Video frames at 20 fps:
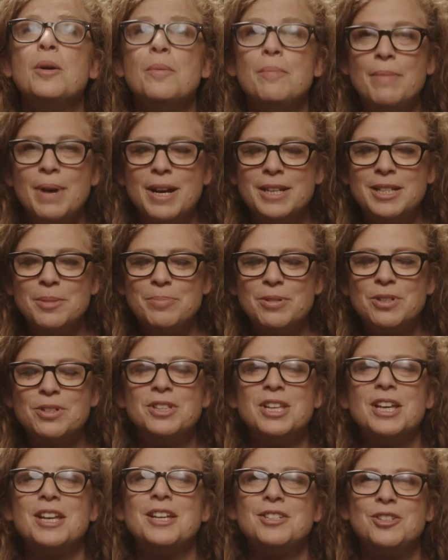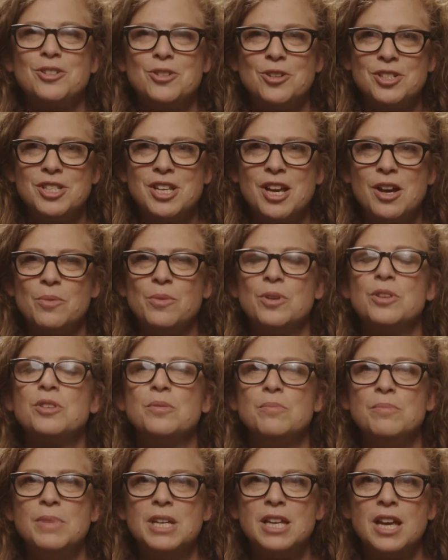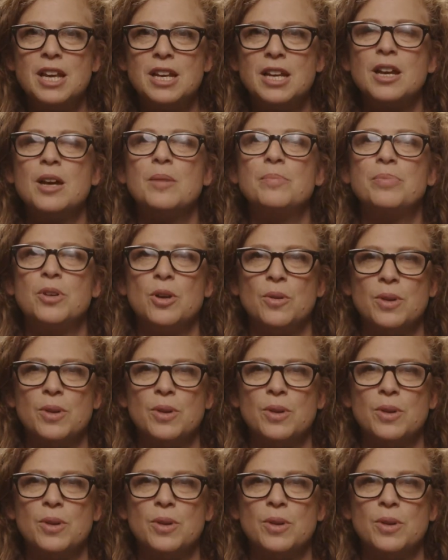My typical day starts out with me getting up,